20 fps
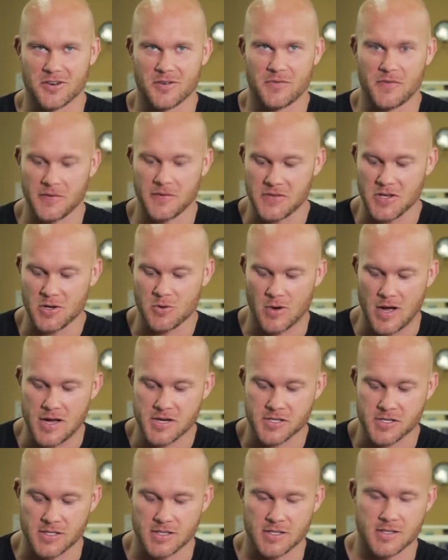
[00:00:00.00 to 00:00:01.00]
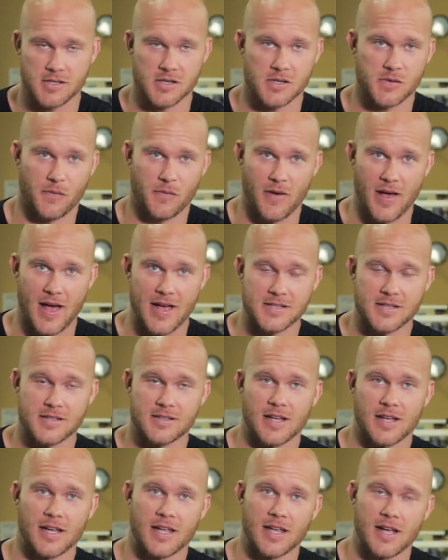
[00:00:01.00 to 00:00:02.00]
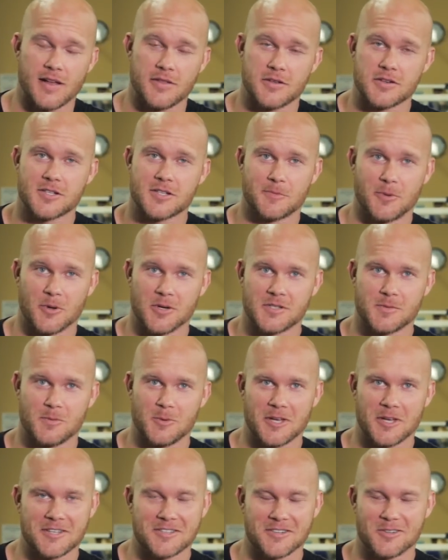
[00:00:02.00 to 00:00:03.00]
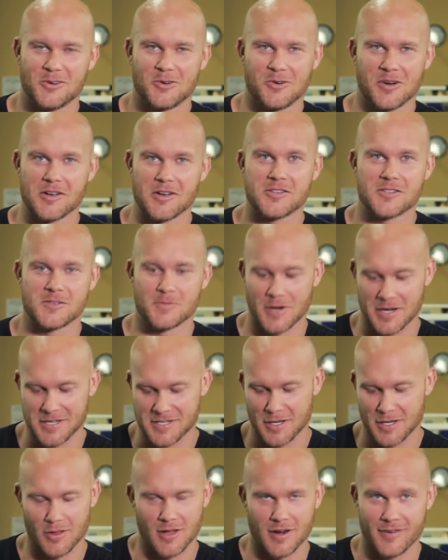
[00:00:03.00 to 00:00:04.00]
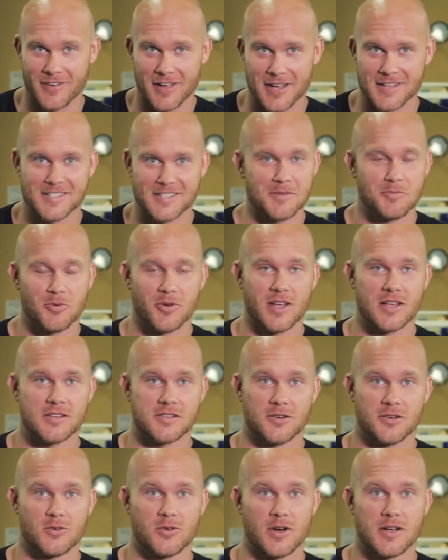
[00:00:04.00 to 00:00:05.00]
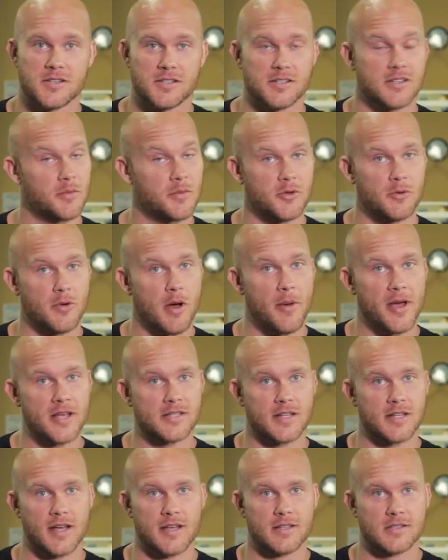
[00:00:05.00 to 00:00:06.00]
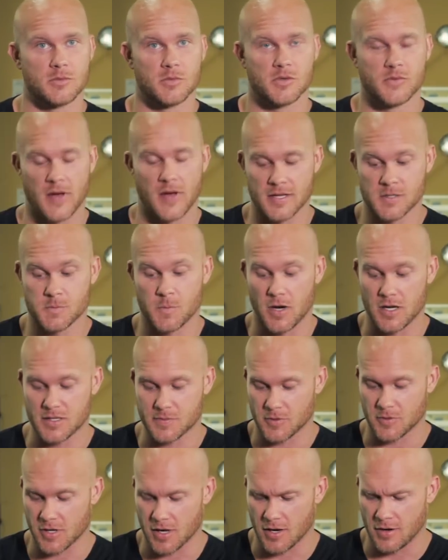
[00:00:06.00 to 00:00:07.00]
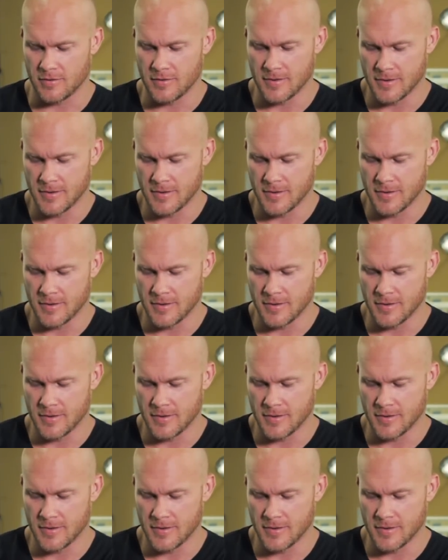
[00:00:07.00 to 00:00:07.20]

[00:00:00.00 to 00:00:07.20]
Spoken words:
50 questions as fast as I can. They're supposed to be yes or no questions, but I see a lot of you guys didn't put yes or no questions. I'm doing my best to answer them as fast as possible. Go.